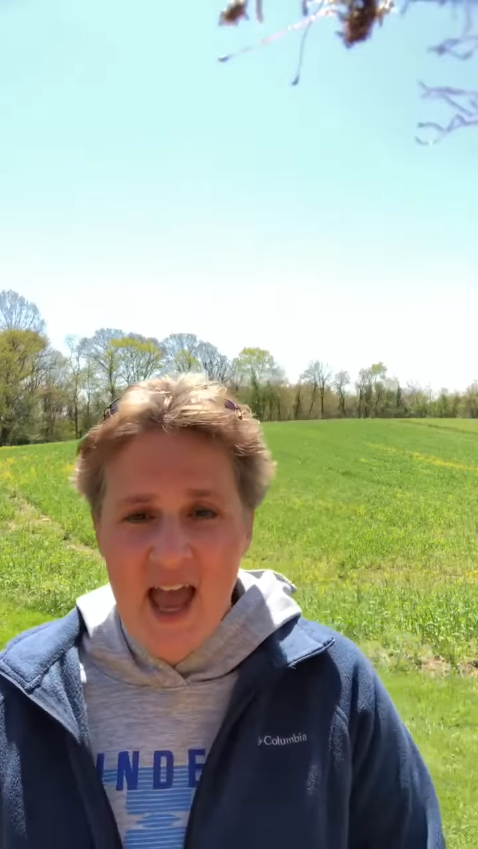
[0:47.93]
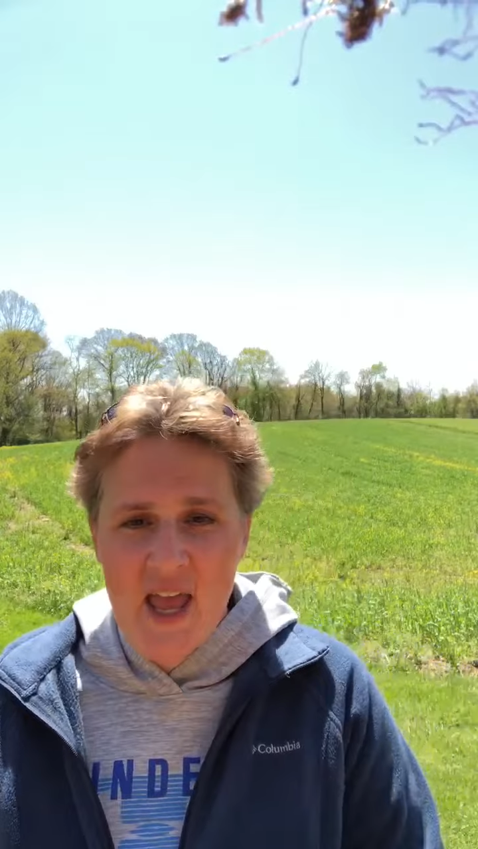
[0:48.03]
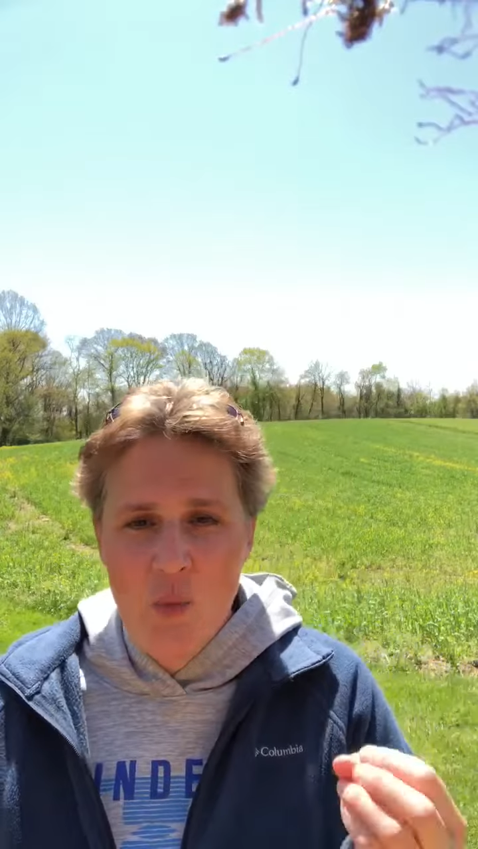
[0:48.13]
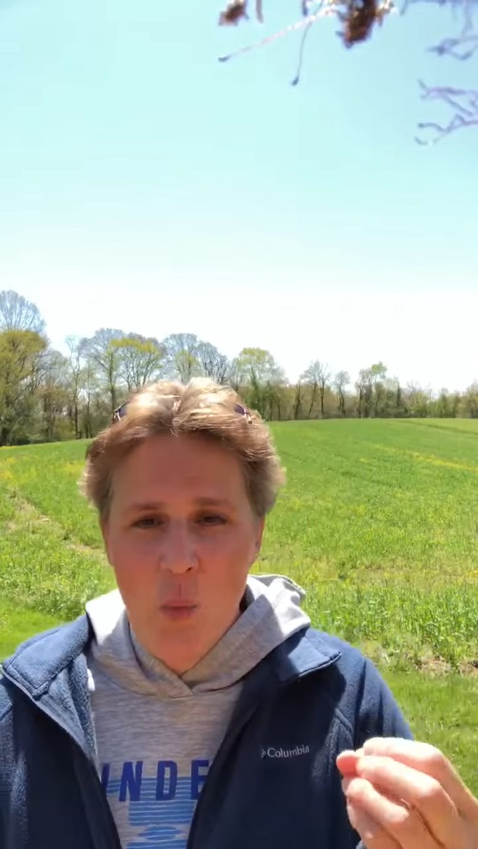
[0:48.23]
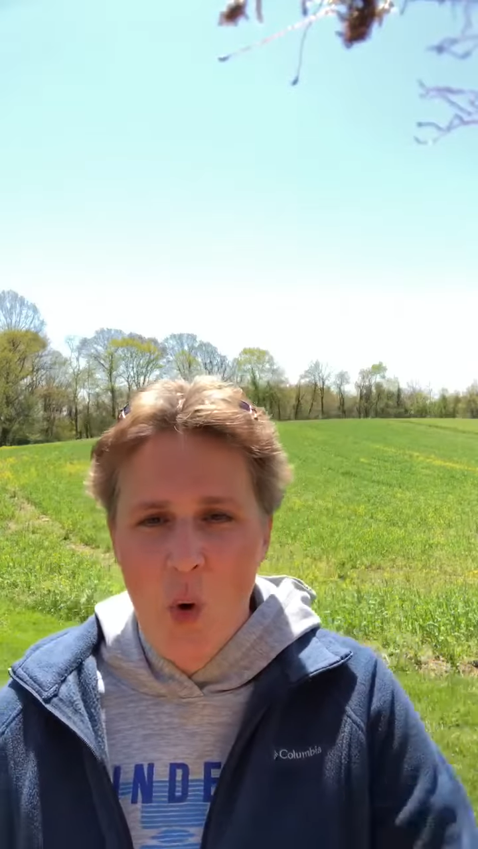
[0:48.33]

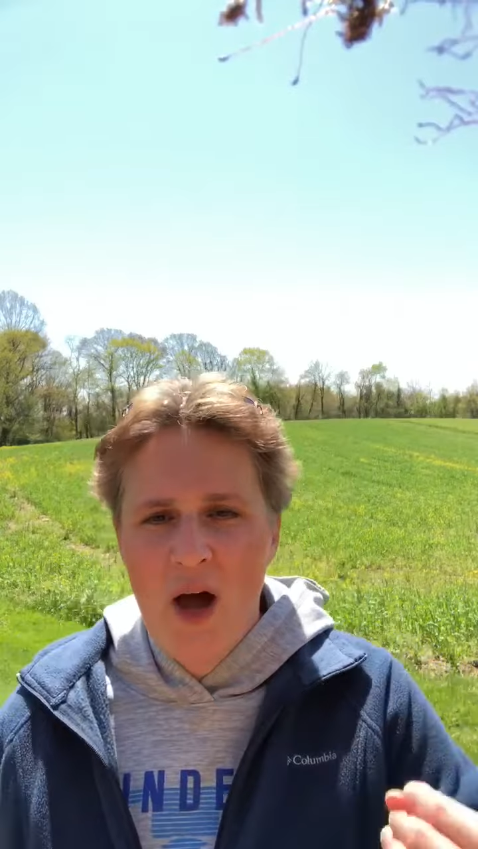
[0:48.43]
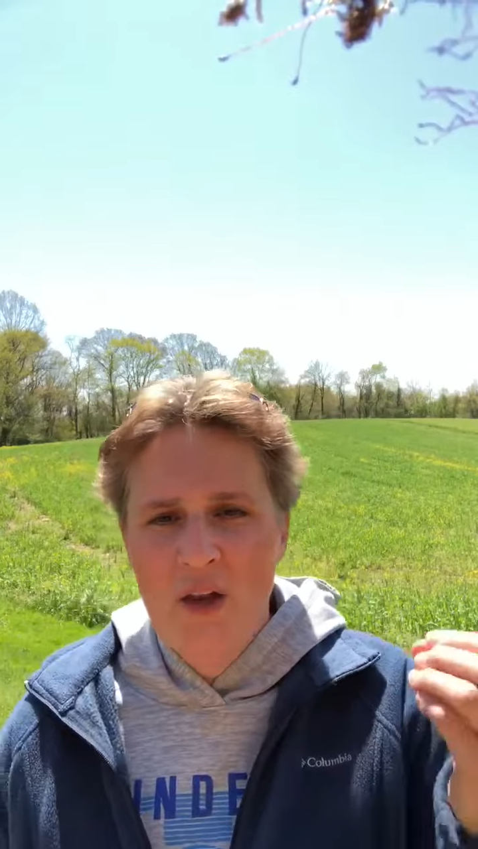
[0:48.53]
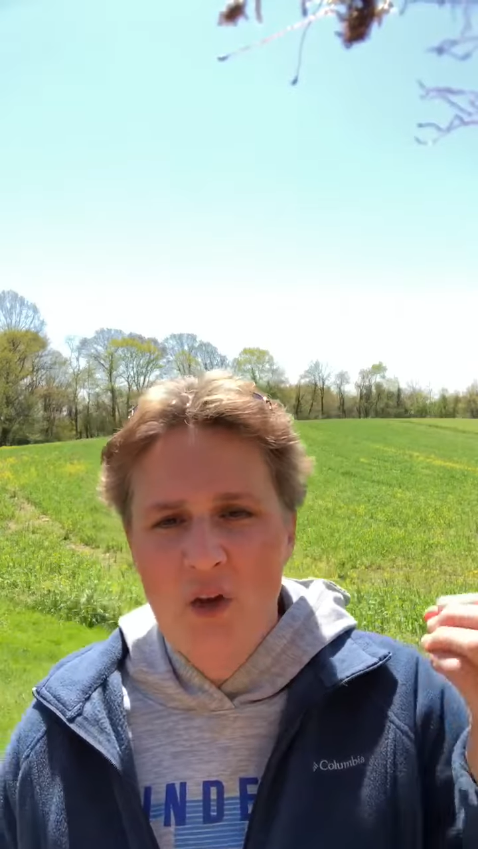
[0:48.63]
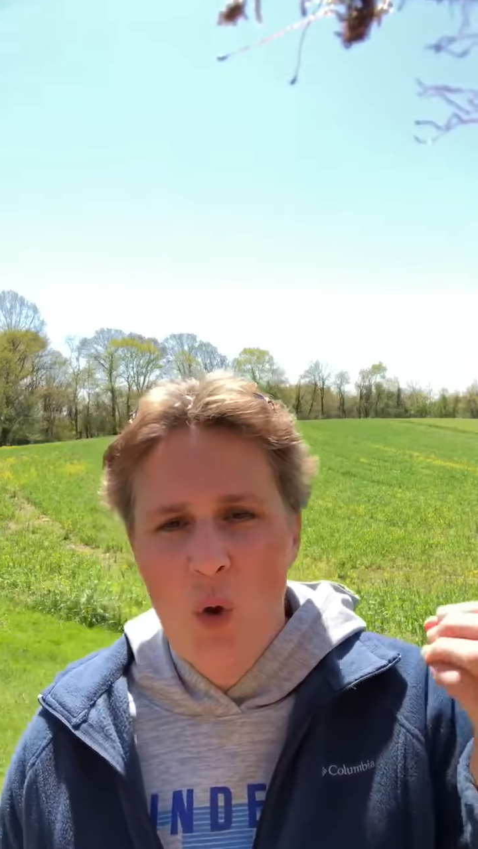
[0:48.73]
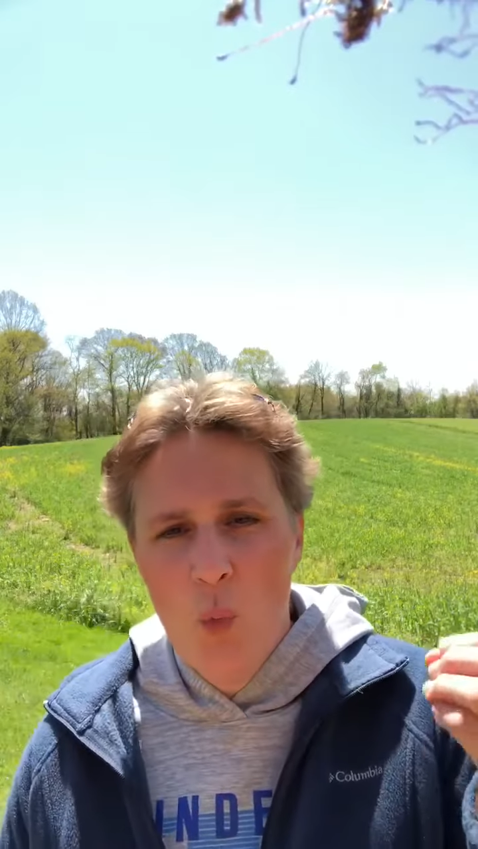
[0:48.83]
a
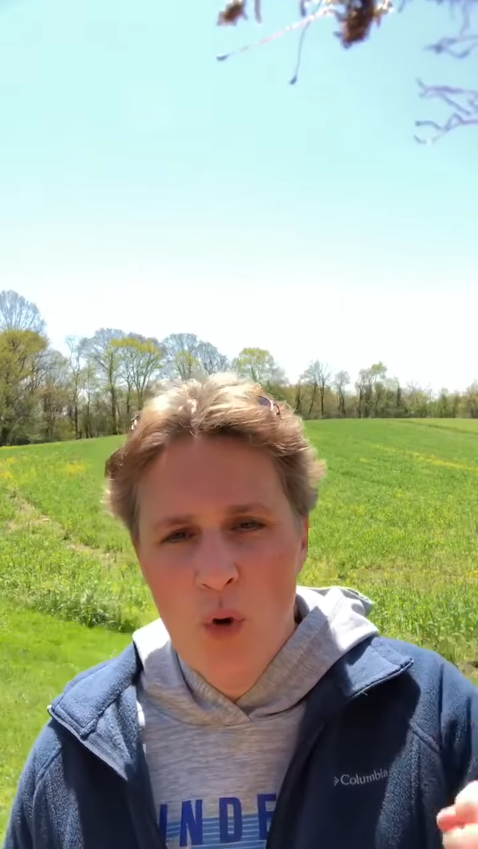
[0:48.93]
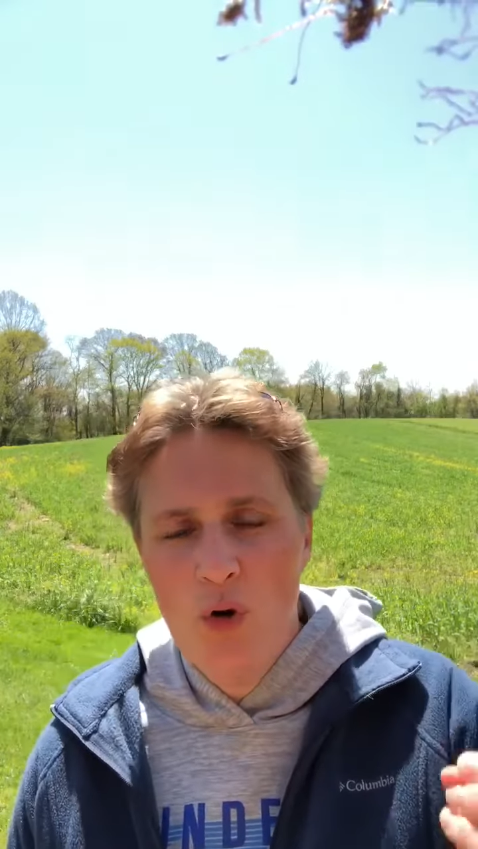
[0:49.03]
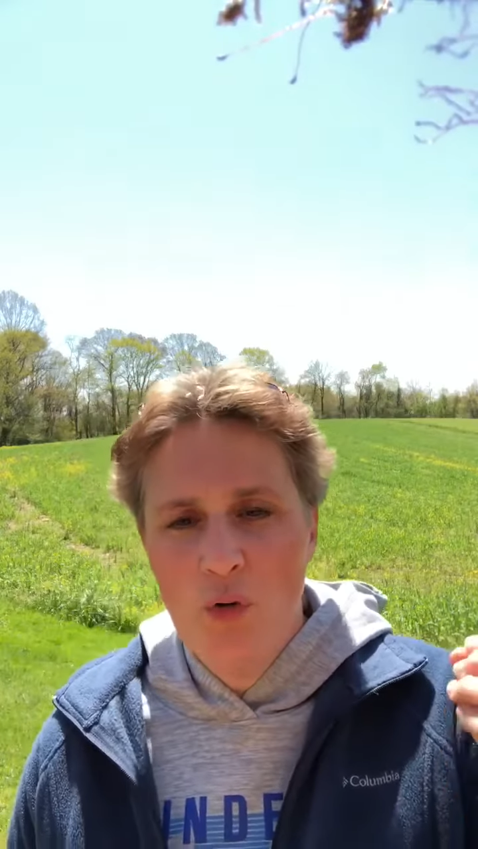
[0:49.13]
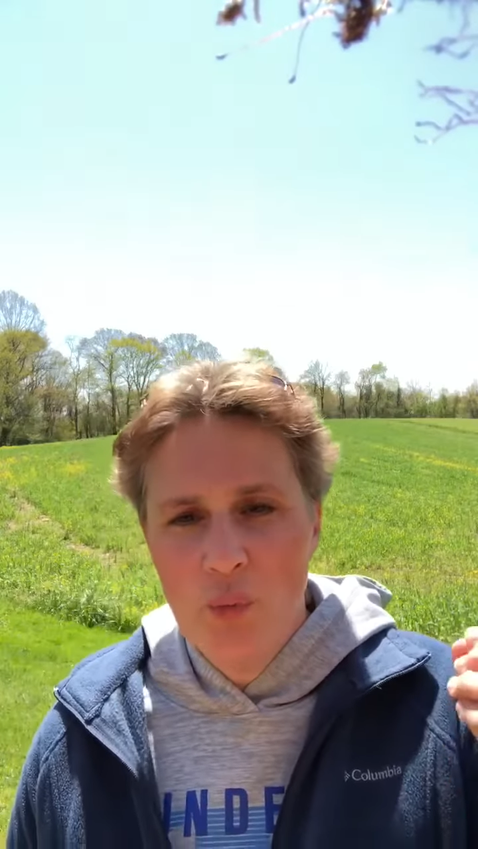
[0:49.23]
one world